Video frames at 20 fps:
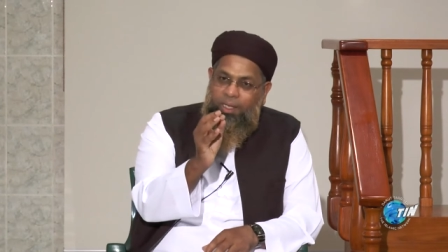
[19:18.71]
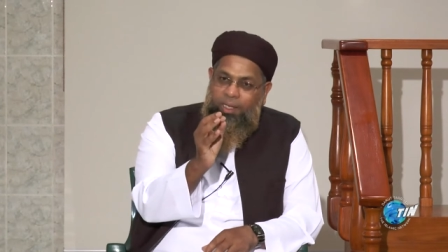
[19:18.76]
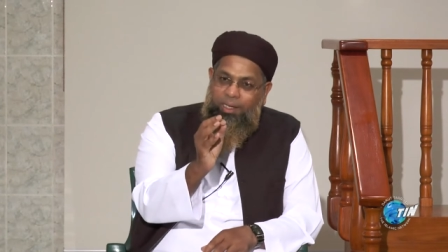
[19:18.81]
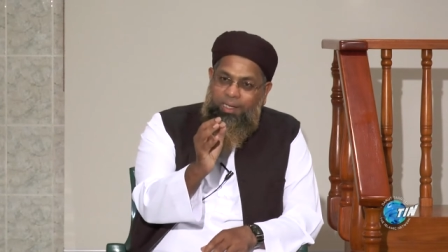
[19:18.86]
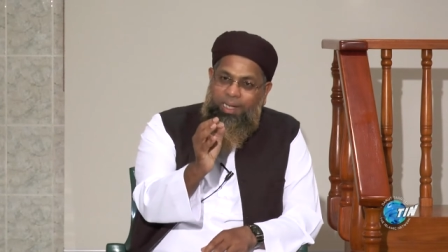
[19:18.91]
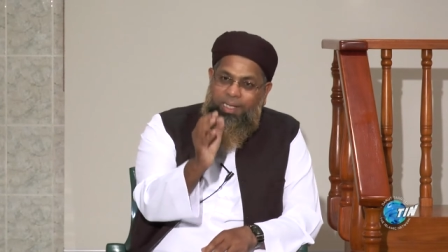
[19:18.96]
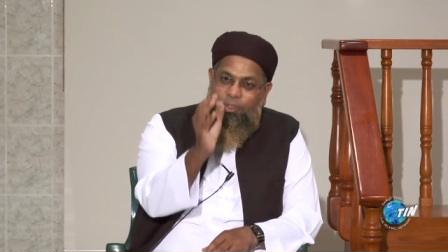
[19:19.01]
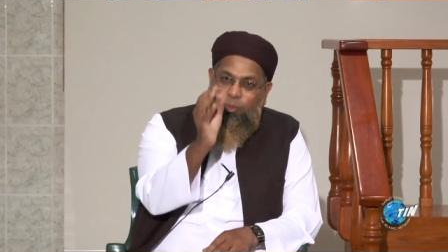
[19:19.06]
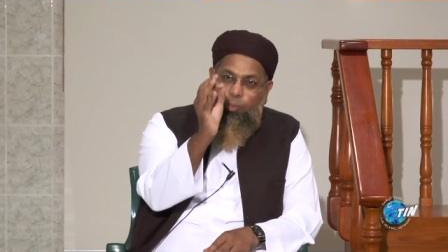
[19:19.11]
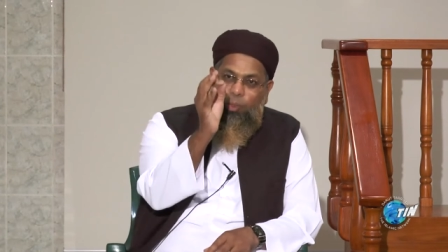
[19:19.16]

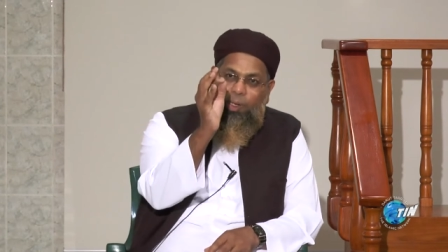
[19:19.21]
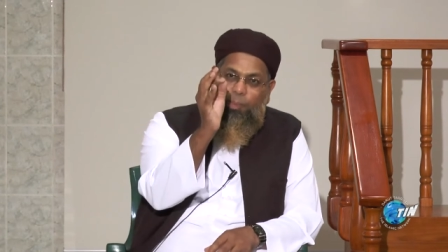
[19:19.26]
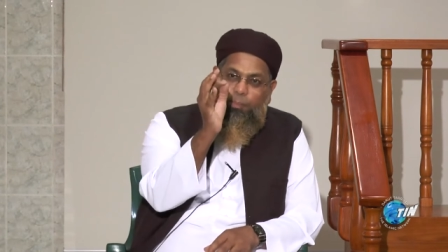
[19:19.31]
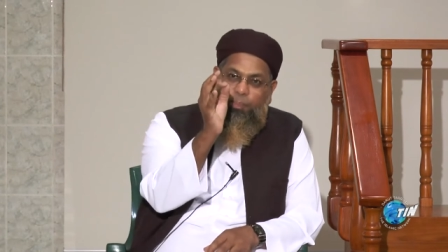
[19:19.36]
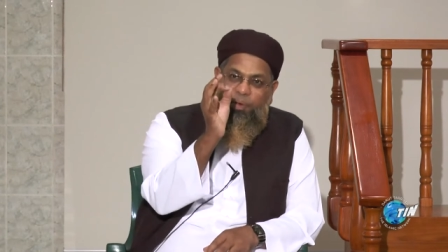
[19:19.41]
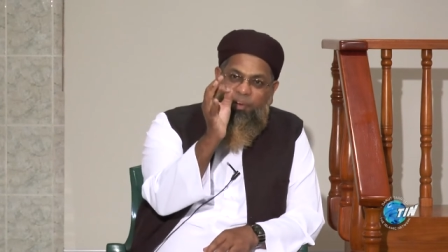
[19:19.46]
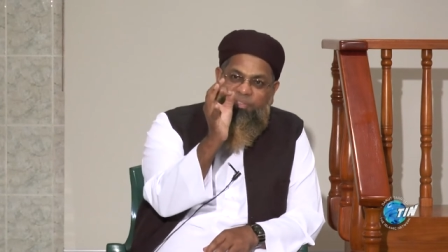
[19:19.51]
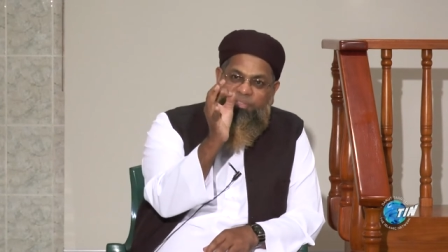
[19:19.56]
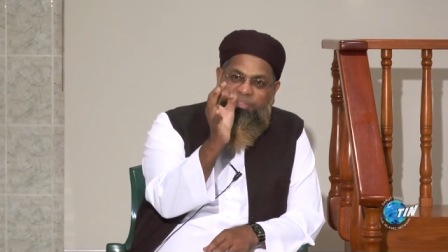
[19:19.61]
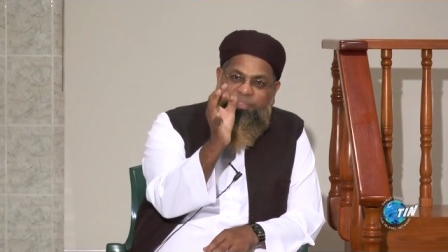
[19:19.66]
that will
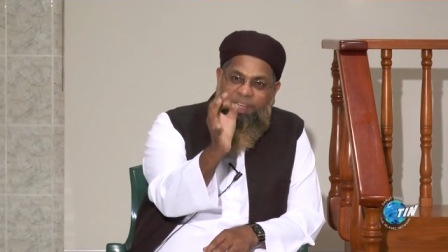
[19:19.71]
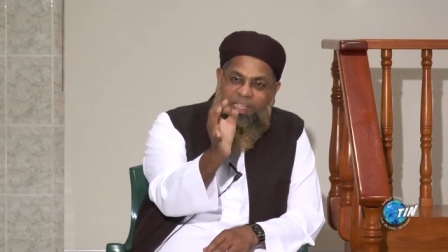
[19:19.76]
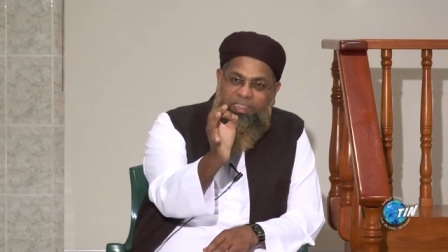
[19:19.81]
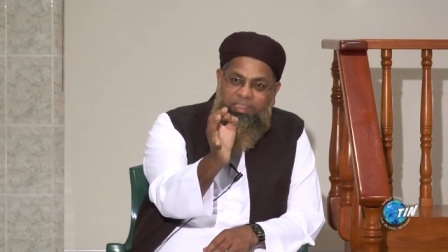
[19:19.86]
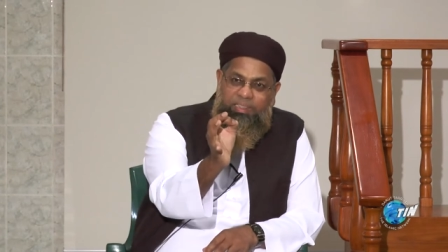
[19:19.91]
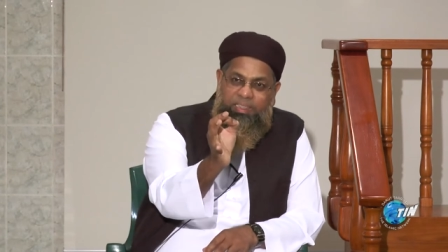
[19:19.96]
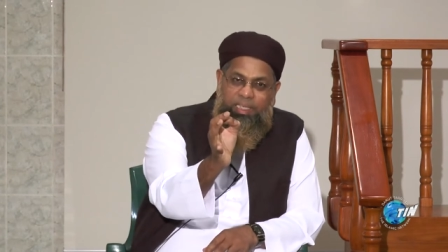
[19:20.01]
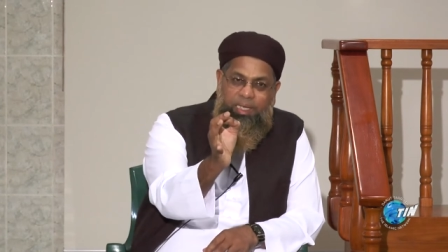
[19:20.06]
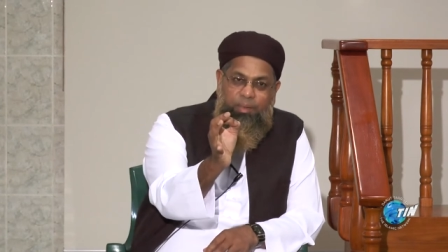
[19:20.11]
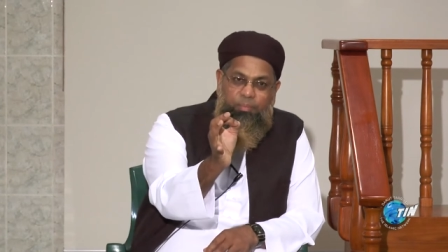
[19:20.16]

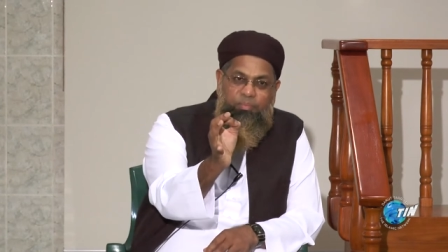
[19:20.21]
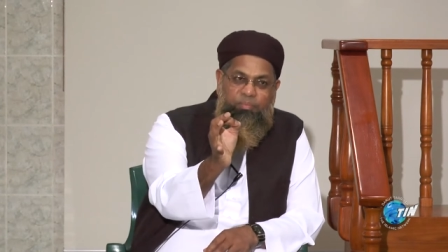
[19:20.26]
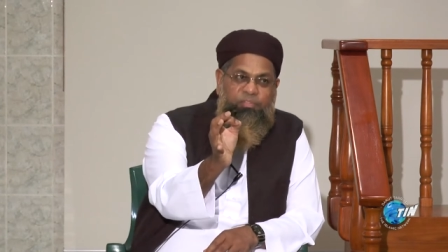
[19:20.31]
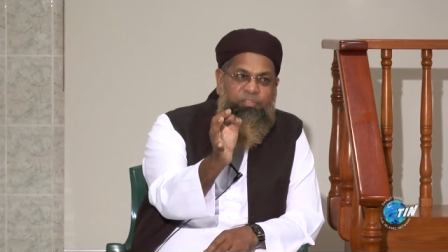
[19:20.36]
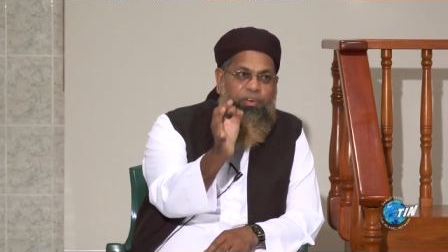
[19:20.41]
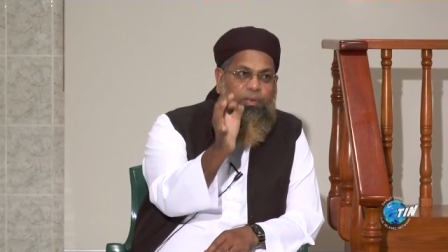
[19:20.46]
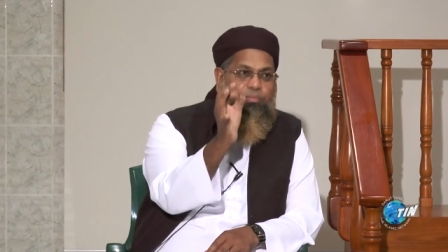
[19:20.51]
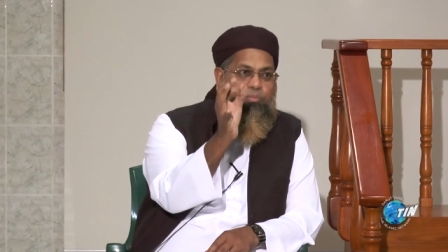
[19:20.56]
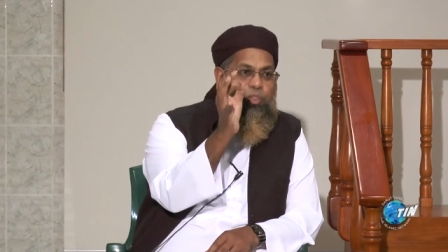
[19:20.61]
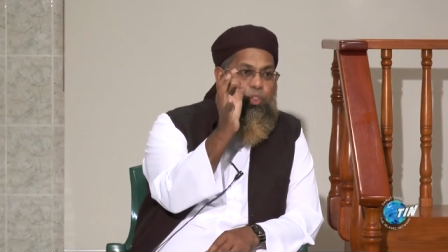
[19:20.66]
prevent him
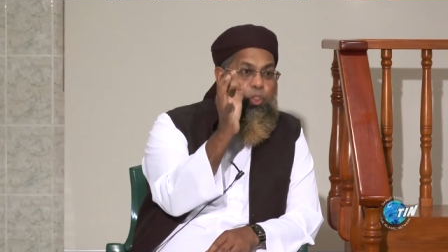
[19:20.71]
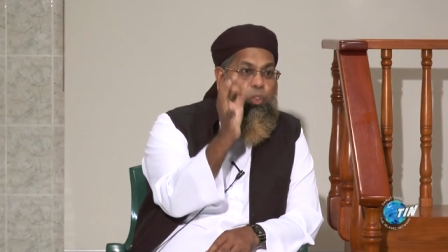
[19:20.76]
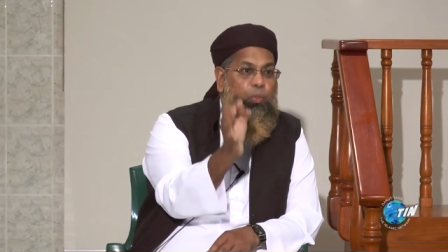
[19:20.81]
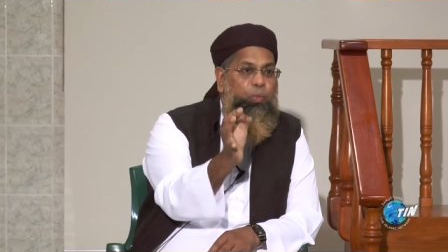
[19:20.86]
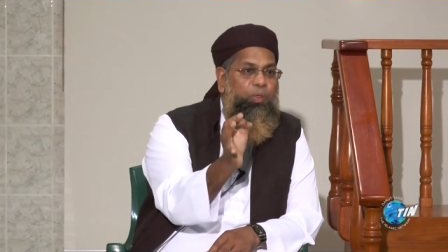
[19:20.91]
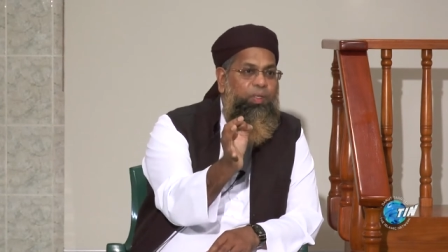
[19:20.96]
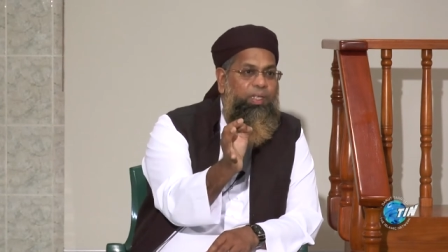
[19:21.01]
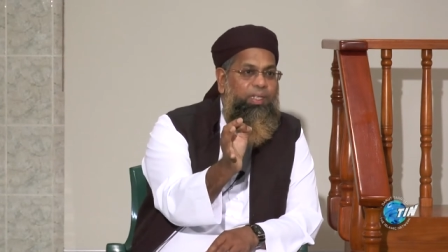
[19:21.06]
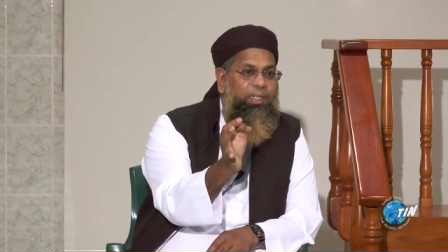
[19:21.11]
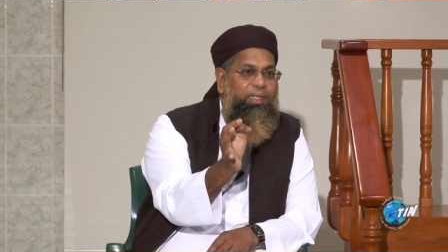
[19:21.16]
from
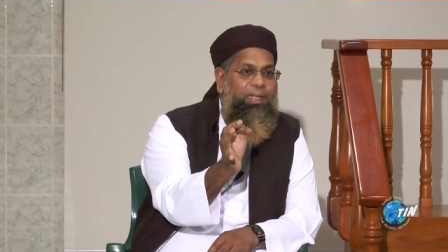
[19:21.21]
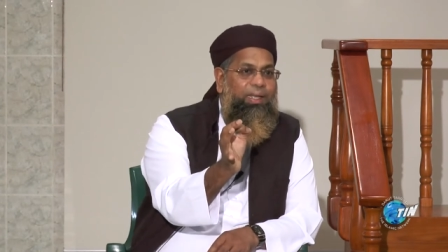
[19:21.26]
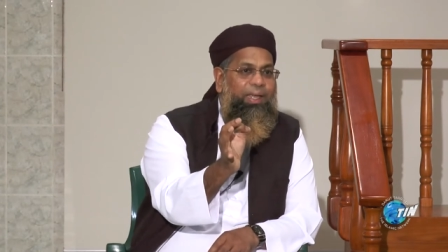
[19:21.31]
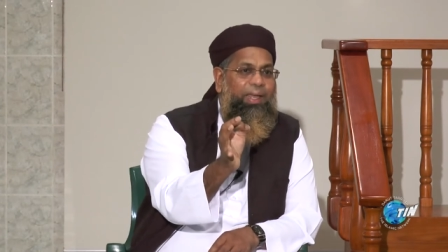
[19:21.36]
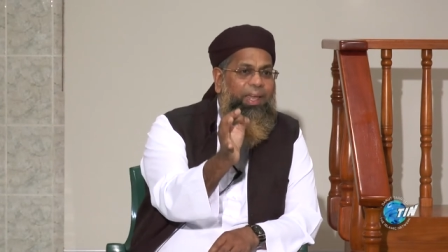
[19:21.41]
doing